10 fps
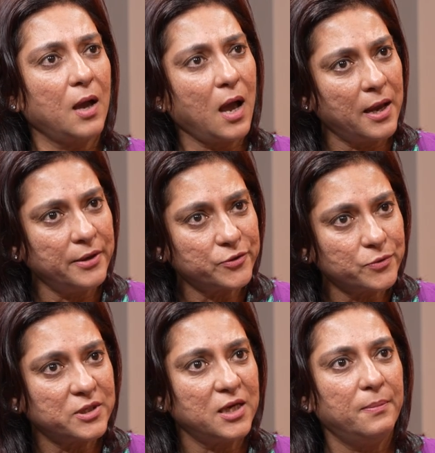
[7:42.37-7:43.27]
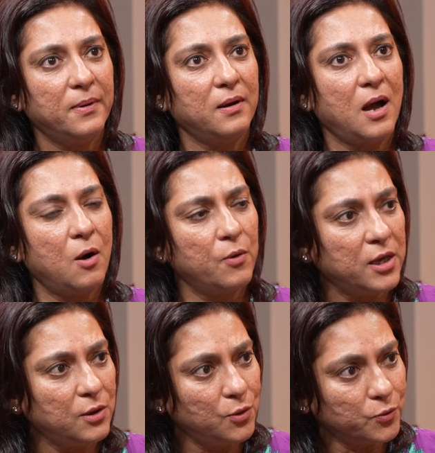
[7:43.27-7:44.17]
I used to see how
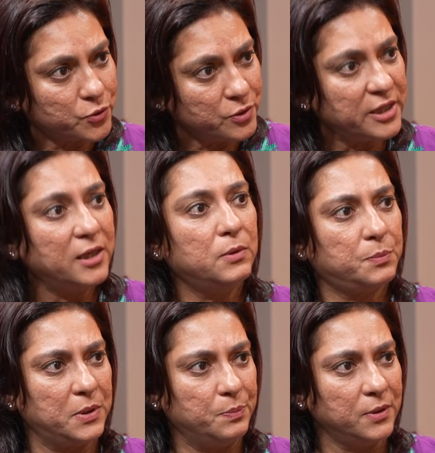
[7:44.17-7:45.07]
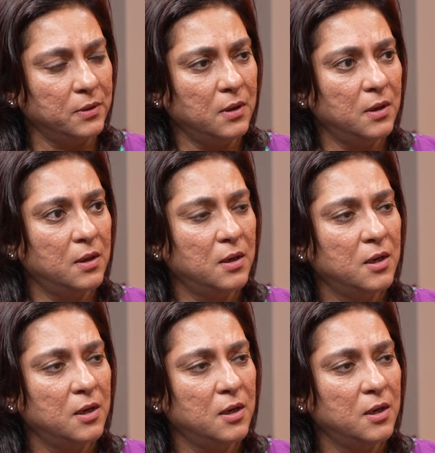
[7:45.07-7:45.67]
he used to deal with people.